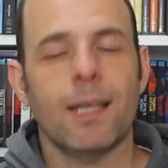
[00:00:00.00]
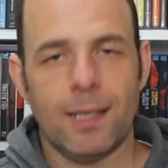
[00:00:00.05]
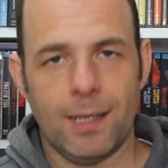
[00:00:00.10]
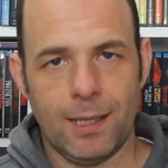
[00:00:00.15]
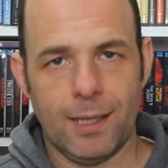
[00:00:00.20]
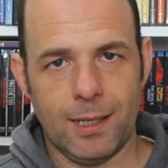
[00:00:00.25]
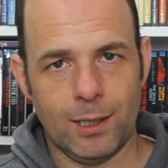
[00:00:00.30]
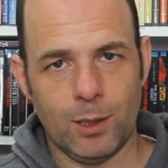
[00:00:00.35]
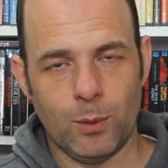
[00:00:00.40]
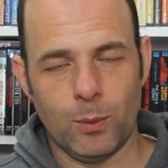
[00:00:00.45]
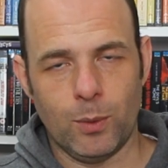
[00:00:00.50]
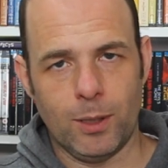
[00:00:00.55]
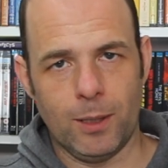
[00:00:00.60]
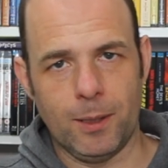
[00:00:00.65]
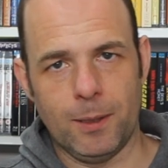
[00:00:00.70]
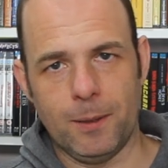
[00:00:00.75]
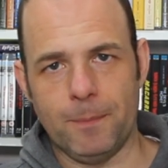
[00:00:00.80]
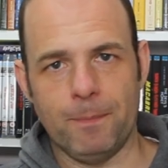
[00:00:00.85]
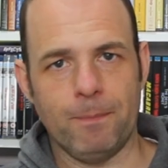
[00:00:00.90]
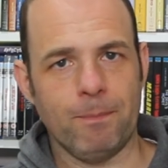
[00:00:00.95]

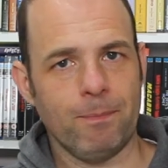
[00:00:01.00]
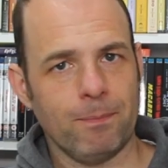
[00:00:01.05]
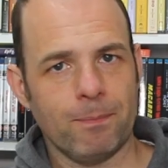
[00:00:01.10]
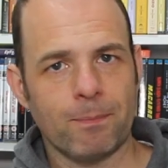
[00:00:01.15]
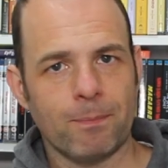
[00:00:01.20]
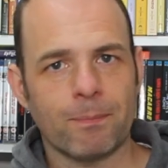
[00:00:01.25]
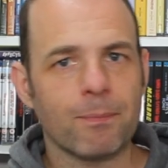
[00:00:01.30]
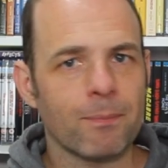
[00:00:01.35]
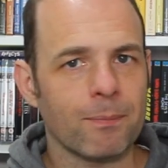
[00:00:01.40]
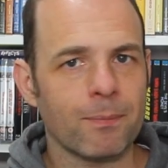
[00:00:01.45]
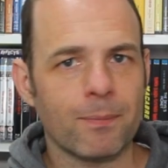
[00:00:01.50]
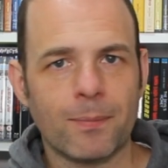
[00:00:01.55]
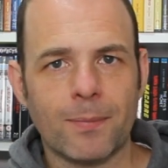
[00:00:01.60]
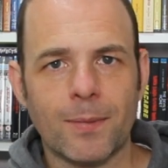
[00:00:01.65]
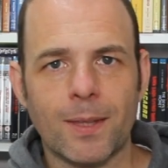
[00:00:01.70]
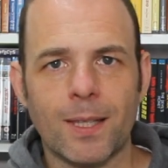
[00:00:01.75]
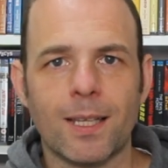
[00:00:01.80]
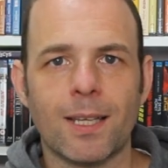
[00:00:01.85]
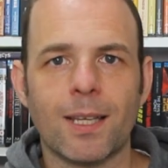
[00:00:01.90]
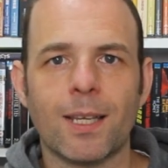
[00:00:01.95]
Anyway,
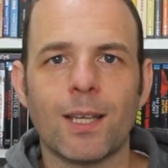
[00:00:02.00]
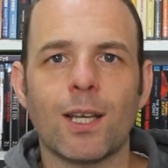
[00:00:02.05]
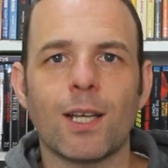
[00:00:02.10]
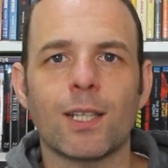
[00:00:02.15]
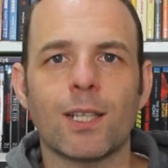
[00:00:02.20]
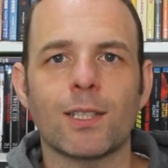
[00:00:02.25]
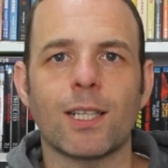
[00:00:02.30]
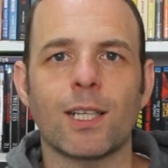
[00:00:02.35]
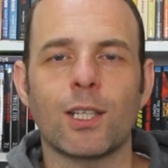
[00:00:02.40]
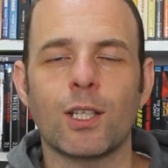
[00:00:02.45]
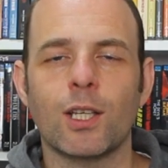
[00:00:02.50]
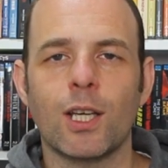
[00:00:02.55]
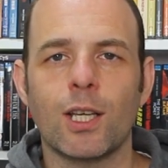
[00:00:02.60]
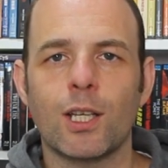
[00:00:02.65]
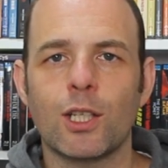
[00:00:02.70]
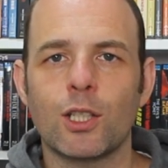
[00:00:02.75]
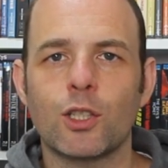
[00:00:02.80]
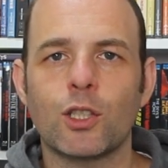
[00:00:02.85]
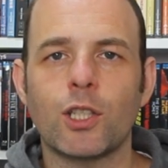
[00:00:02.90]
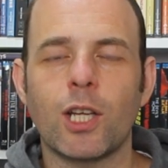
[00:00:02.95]
as I
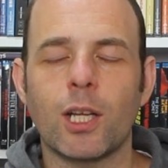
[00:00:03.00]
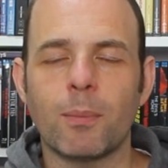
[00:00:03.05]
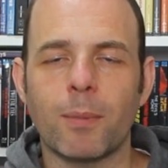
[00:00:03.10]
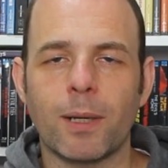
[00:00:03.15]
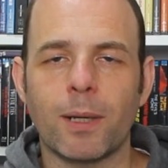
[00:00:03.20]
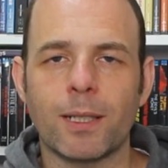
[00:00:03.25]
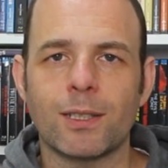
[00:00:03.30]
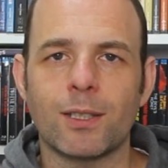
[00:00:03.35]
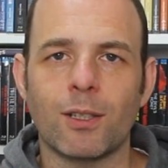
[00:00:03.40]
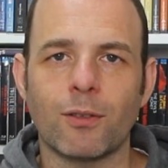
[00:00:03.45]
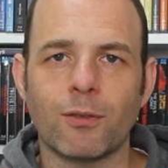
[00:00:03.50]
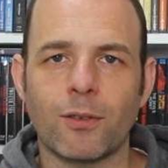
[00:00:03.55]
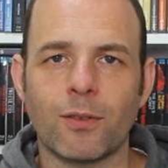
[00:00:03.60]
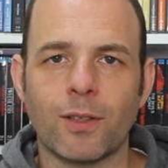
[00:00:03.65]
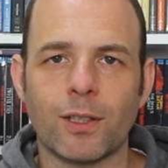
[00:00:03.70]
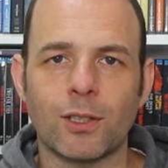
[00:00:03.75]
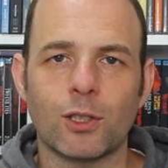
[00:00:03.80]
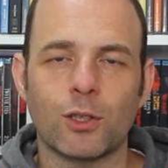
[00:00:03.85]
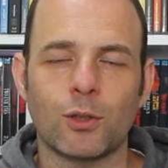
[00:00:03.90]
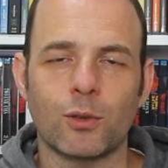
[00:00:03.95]
shed myself of
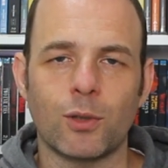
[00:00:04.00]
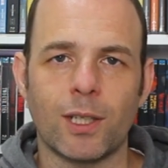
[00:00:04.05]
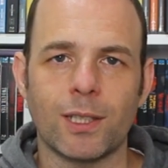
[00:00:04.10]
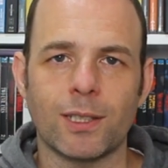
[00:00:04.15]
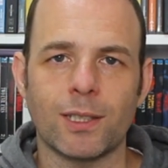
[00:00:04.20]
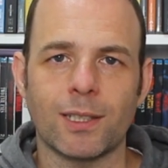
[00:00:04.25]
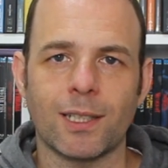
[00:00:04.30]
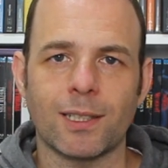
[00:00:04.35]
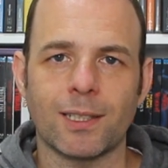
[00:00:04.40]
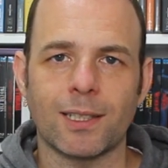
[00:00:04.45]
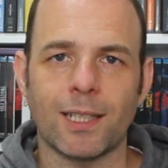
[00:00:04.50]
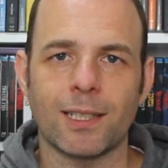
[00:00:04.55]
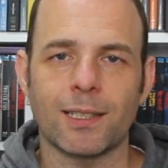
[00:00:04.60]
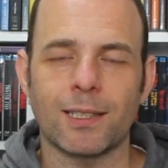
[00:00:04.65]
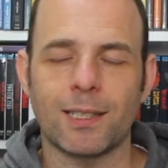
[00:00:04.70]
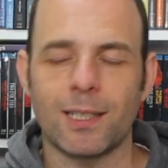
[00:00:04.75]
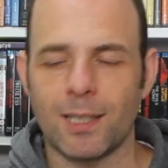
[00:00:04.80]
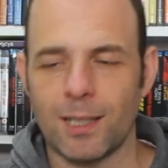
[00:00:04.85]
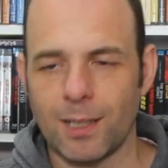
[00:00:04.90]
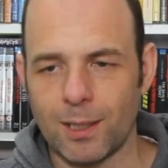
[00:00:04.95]
this stress and
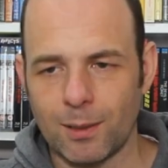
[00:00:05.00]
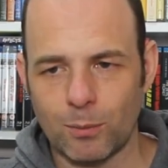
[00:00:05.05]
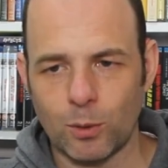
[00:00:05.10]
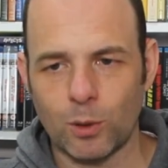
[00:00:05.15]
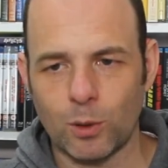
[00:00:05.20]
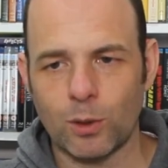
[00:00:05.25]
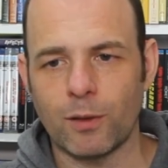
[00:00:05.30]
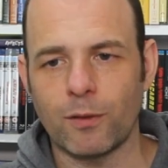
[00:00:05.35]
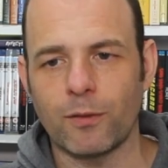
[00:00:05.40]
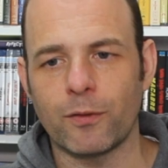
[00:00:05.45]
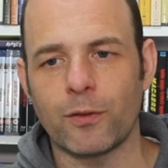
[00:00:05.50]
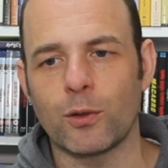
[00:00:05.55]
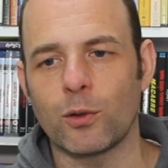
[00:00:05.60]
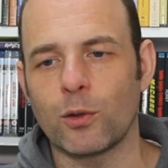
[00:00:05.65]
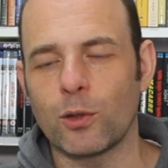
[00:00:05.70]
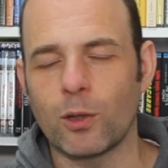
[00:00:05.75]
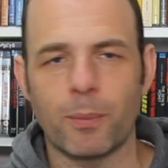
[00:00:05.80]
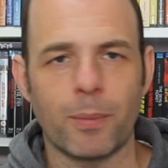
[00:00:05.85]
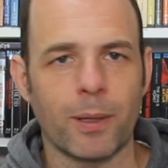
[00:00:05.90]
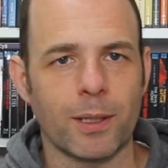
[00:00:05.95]
anxiety, I'm looking for
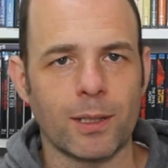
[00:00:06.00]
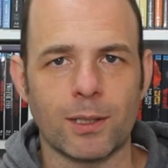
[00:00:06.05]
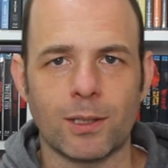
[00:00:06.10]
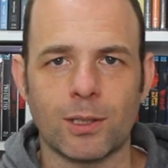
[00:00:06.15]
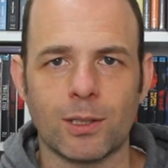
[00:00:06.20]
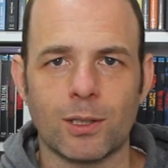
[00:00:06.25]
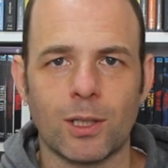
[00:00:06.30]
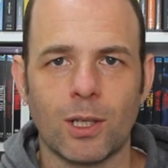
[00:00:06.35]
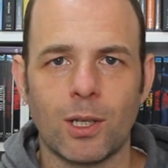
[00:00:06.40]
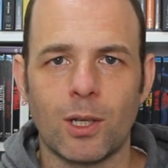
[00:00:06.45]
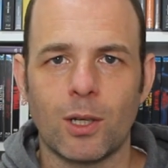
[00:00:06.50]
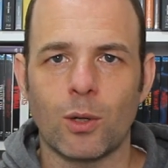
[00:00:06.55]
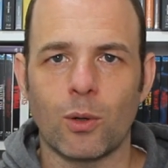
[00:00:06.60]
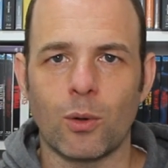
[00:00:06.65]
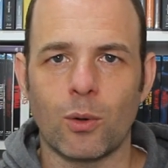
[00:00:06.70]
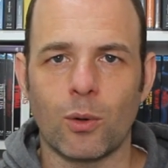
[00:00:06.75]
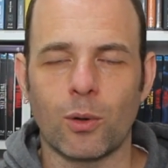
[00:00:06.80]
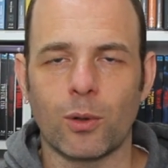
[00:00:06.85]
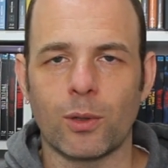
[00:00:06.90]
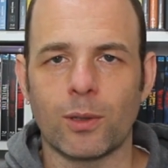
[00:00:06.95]
your opinions
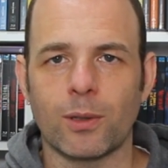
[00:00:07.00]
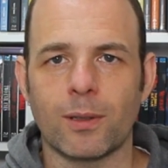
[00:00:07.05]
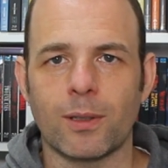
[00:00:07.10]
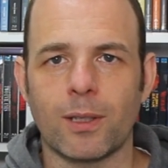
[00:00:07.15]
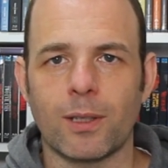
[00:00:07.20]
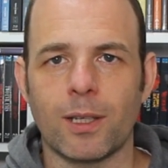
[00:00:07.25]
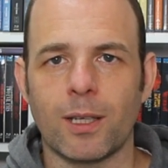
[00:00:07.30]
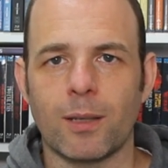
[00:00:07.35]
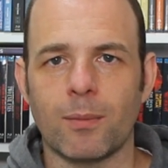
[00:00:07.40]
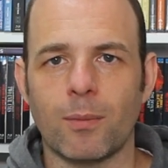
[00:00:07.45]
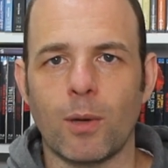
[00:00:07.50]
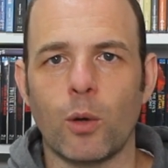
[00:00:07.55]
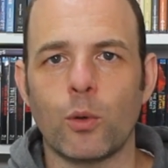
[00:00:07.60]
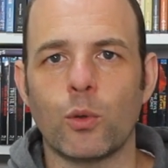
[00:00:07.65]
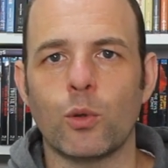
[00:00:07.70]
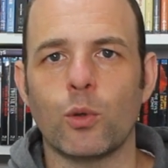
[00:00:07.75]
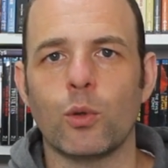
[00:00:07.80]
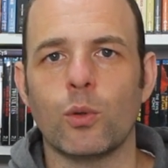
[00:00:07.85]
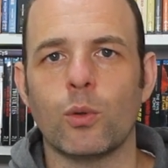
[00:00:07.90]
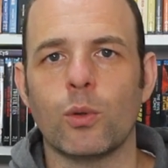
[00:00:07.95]
on um, how
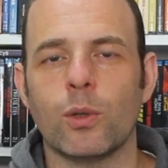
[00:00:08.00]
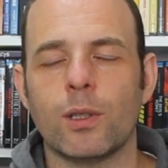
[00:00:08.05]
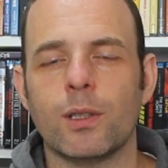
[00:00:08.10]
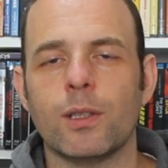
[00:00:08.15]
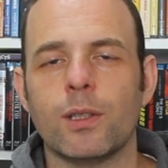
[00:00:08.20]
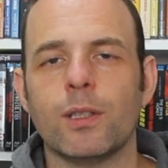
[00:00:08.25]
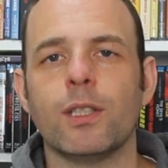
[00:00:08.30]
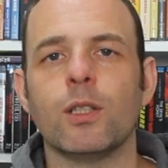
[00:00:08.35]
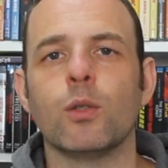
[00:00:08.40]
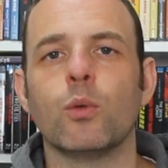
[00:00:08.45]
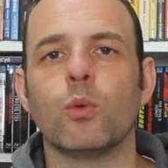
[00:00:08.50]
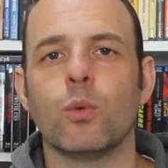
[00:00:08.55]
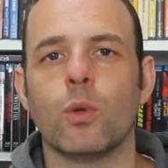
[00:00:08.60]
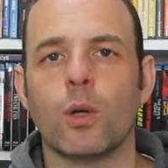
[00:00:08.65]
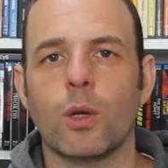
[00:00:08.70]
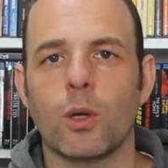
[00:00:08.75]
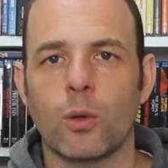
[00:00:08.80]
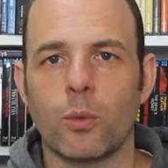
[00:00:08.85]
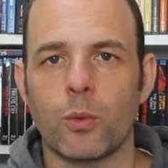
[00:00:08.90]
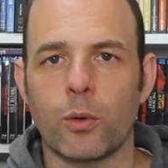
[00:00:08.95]
you deal
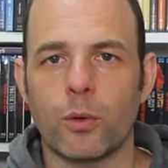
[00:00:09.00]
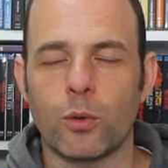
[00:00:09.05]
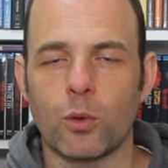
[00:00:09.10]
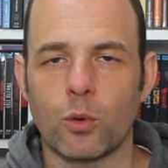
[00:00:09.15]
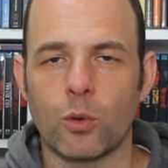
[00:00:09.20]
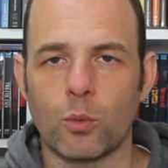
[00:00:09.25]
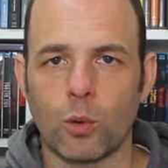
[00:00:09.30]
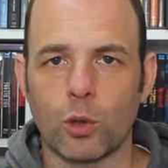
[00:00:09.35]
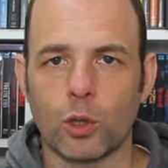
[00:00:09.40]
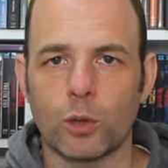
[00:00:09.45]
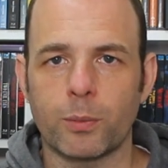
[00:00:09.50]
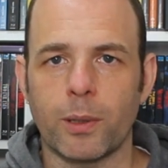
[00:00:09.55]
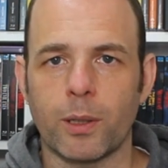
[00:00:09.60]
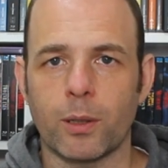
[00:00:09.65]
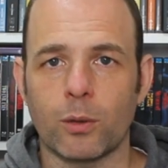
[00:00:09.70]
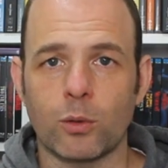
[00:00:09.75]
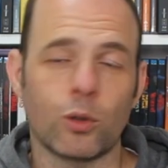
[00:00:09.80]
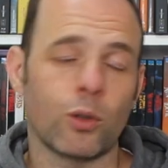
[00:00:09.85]
with your watch pile?